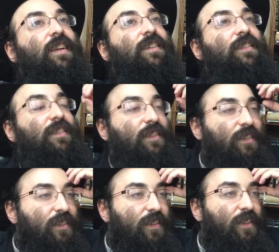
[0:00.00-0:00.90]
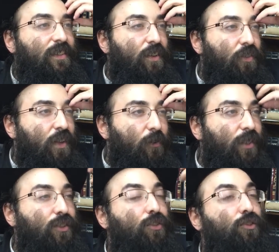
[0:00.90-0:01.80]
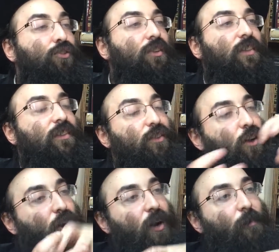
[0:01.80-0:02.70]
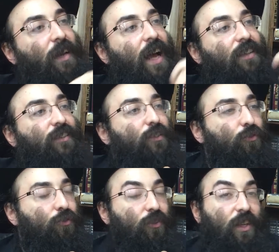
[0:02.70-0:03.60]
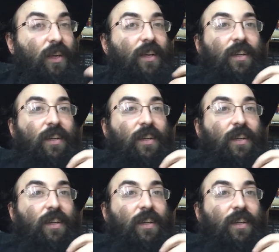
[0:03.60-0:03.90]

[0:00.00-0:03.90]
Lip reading: There's a theory, there's a tzura, there's a chomer and there's a tzura.